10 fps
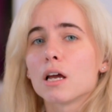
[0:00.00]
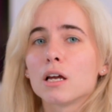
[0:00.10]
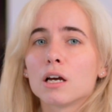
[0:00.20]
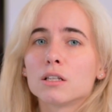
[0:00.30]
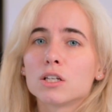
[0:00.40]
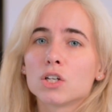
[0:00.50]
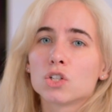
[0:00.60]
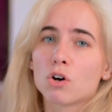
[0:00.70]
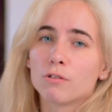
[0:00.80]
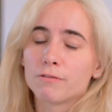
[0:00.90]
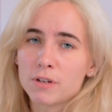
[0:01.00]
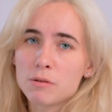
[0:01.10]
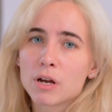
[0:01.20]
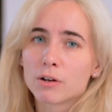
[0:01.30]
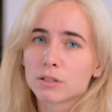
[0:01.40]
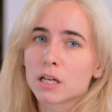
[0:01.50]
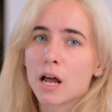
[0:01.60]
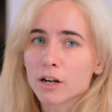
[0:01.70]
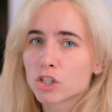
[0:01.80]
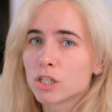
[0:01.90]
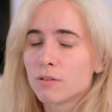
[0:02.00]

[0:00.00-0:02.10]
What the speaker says: And the adult females can actually